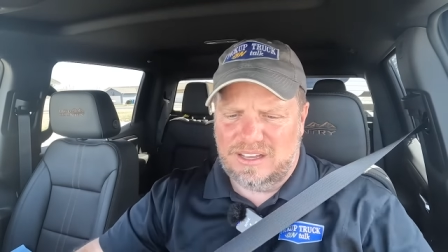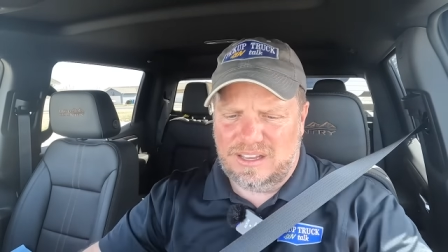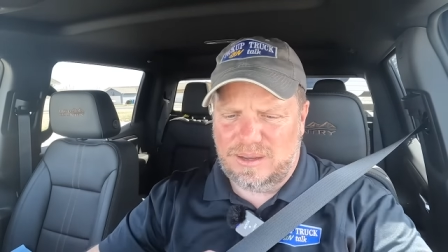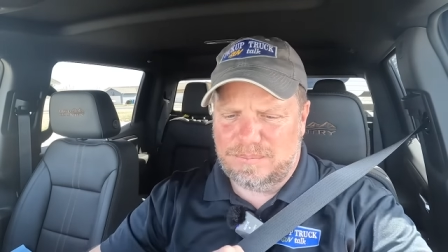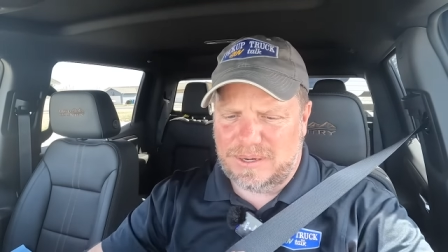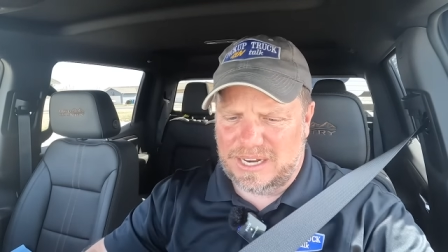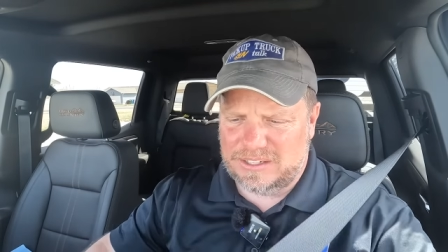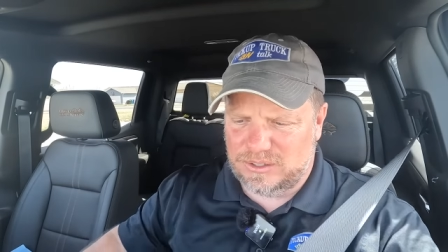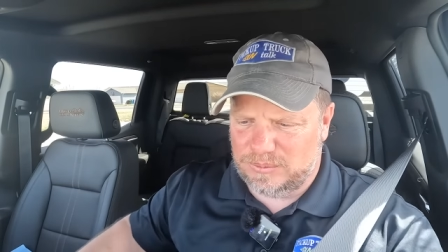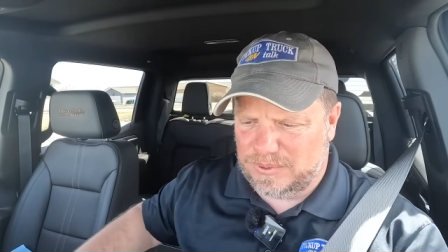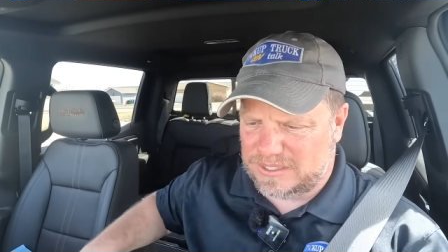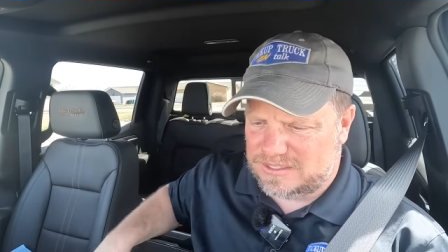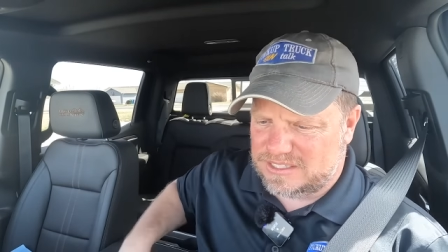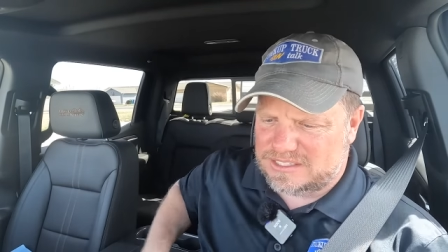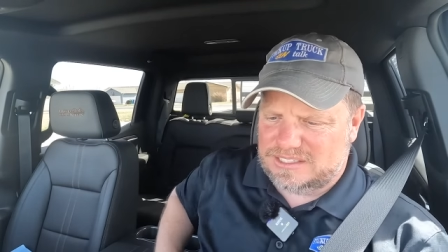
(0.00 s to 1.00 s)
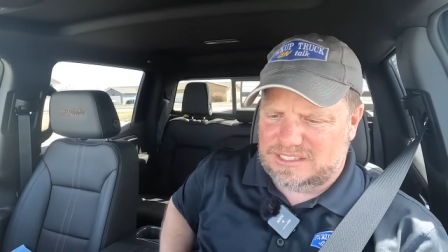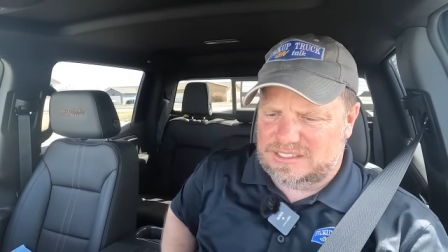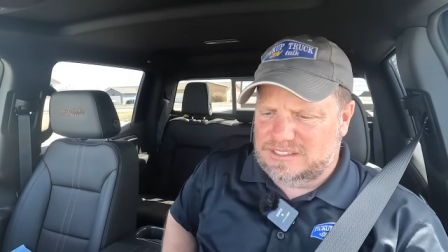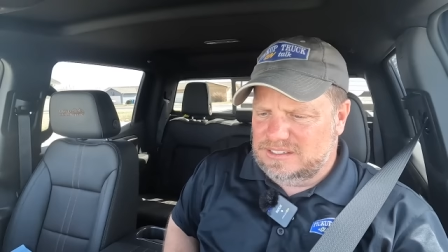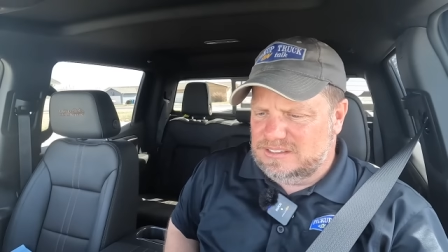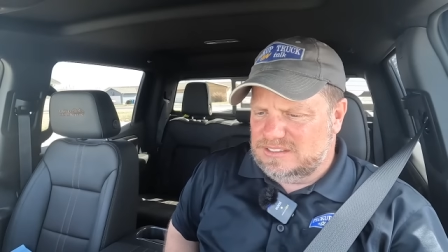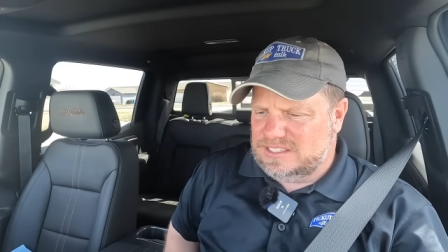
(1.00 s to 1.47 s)
I'll probably do about 60,
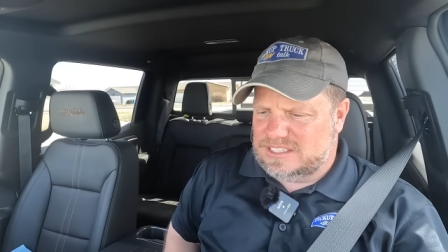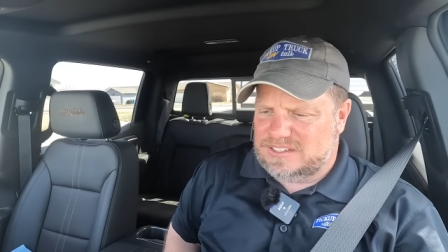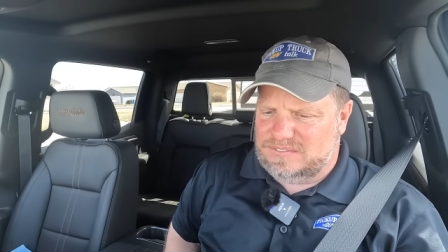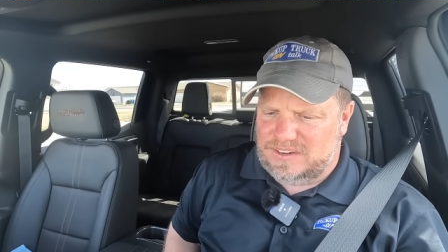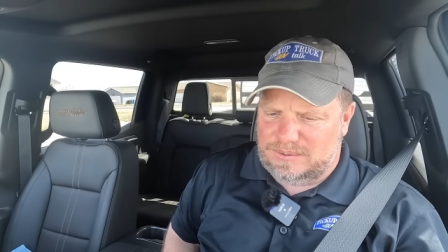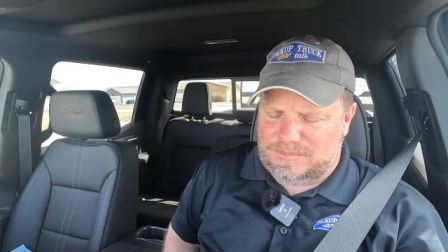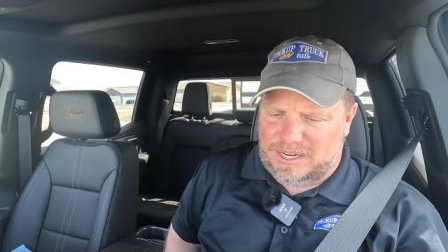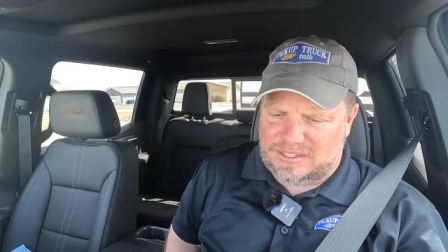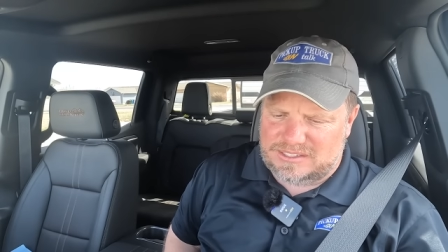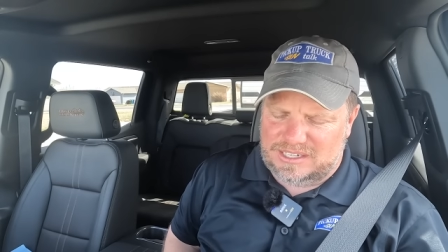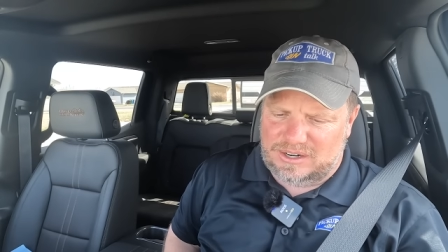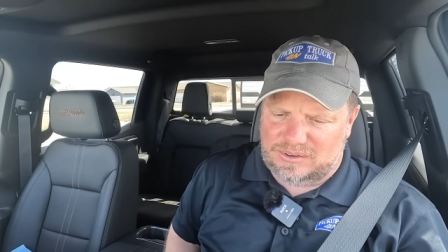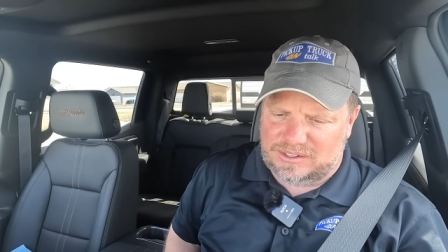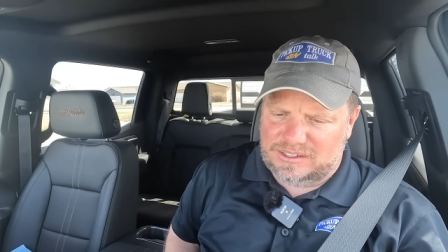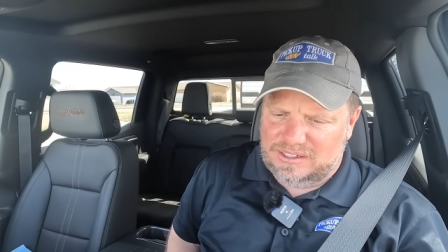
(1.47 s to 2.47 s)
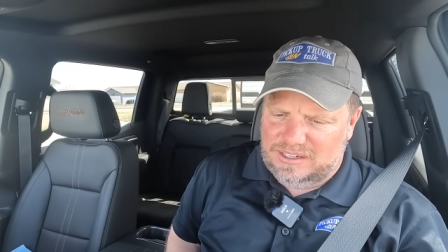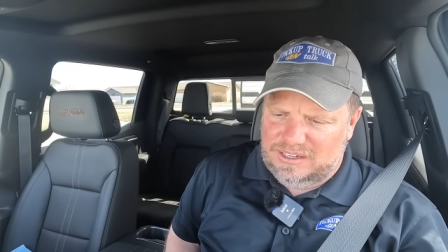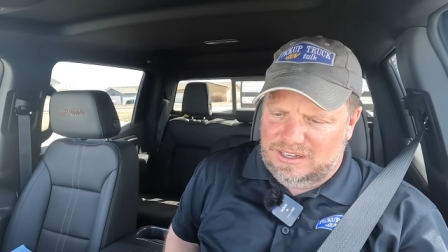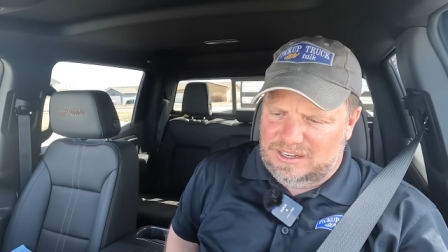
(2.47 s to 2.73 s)
65 miles an hour.